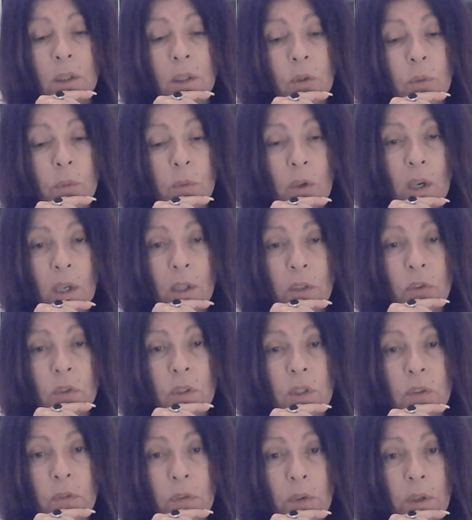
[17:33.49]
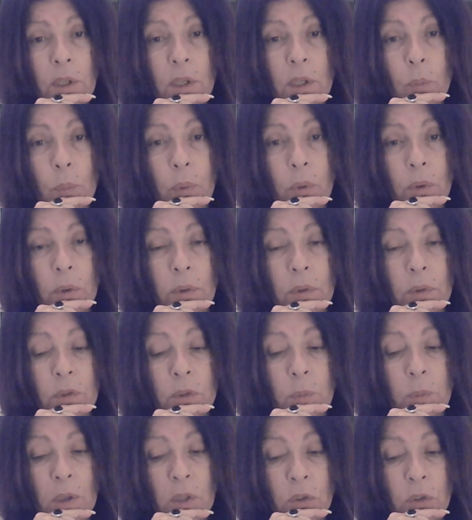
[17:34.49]
Numerology is very important,
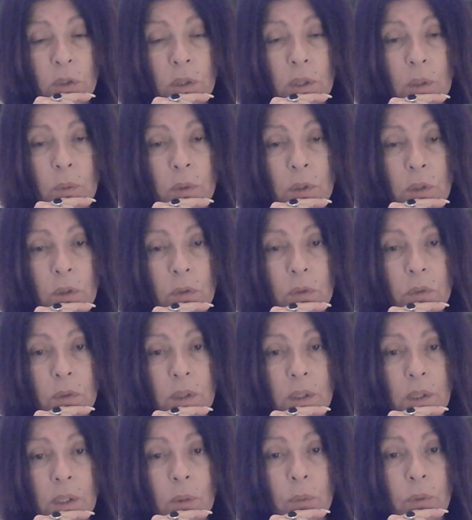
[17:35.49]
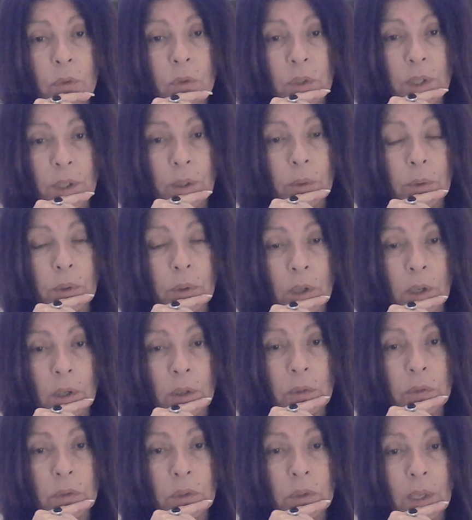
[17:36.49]
especially when you're dealing with tarot
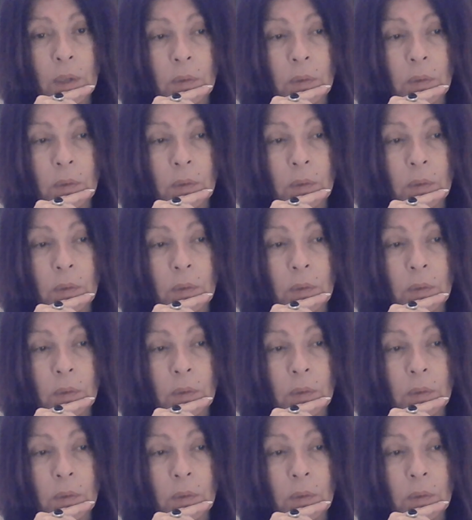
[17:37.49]
cards